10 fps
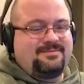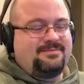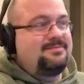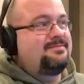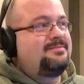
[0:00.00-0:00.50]

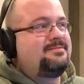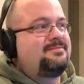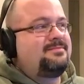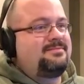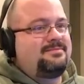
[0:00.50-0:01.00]

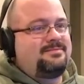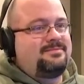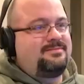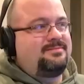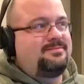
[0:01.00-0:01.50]

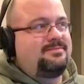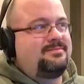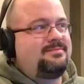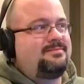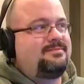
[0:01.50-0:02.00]

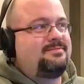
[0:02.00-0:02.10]
(not speaking)